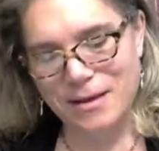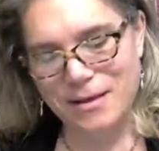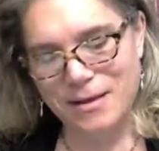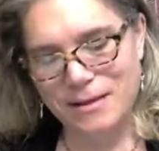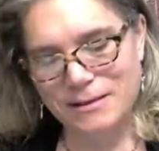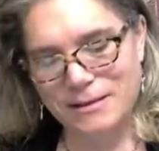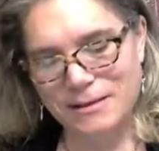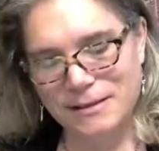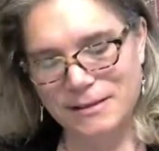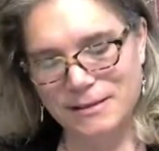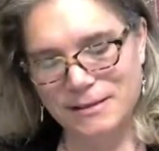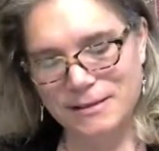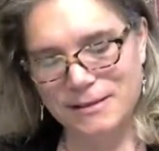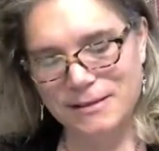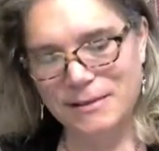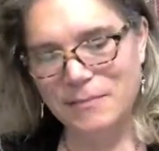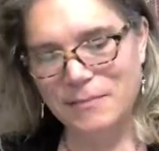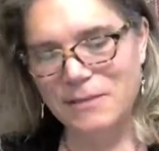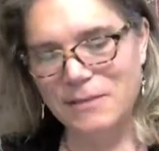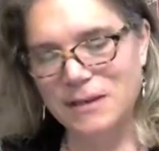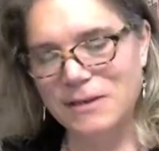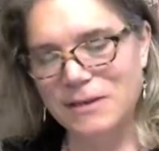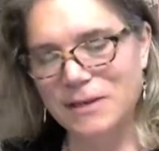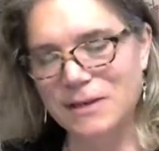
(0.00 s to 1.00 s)
This is
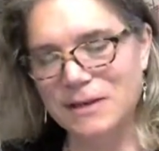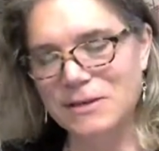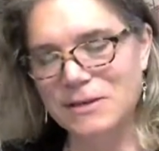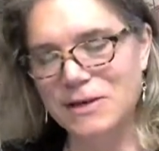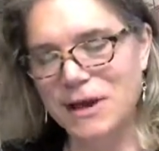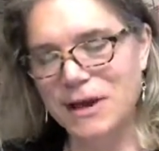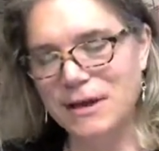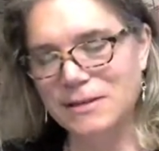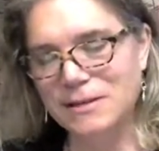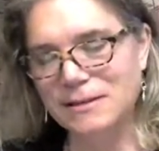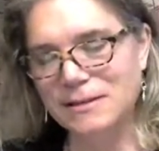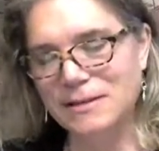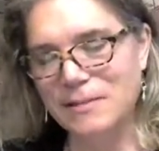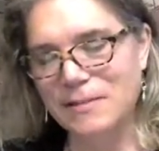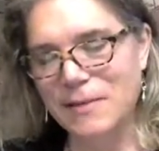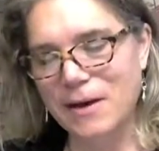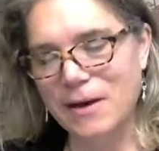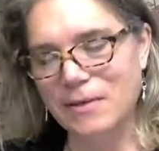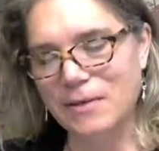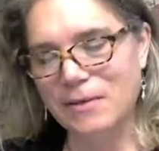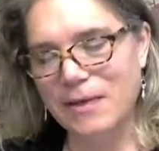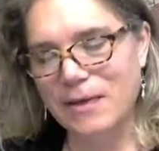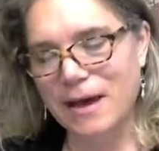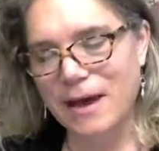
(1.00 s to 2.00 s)
something that talks
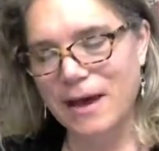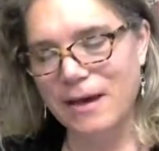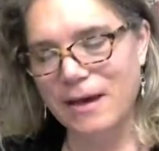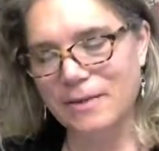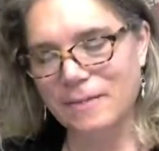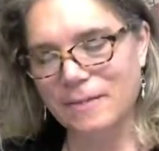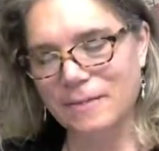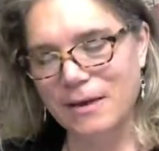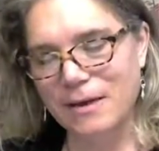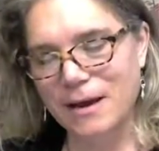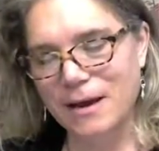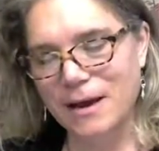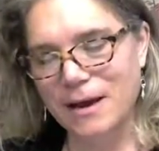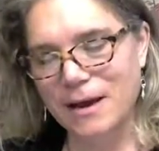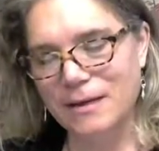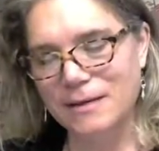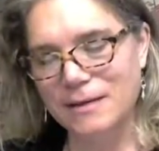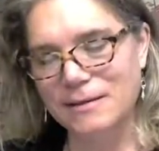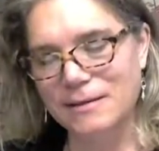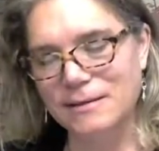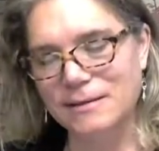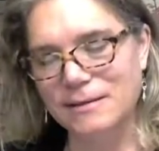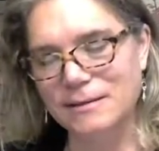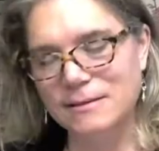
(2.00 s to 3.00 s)
about that.
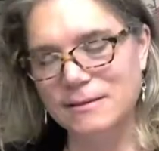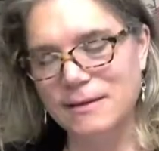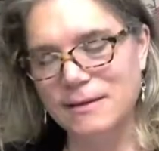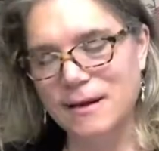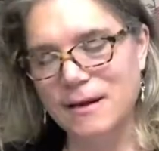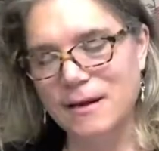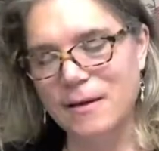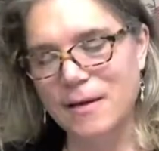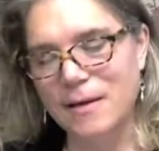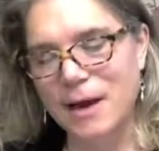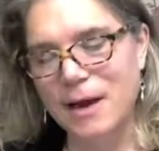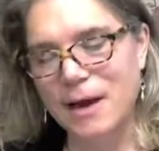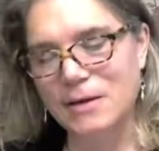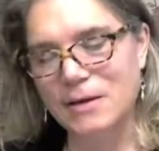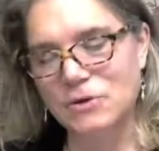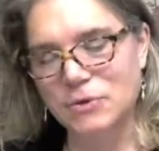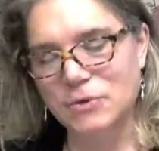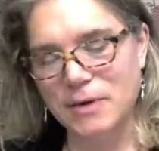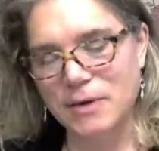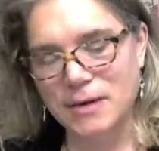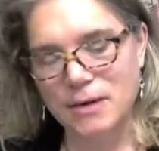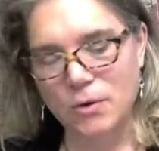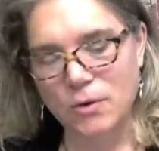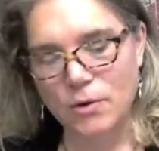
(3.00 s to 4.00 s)
This is
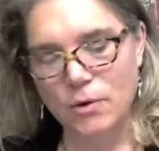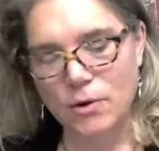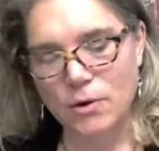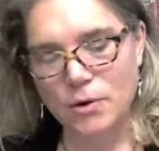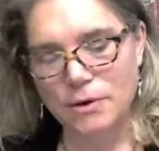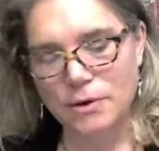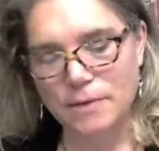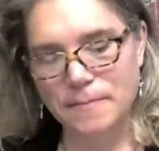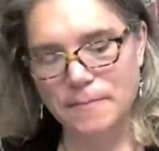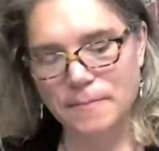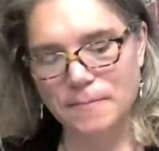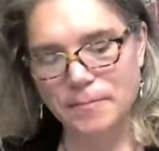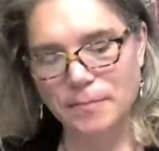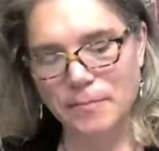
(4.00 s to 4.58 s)
Audre Lorde.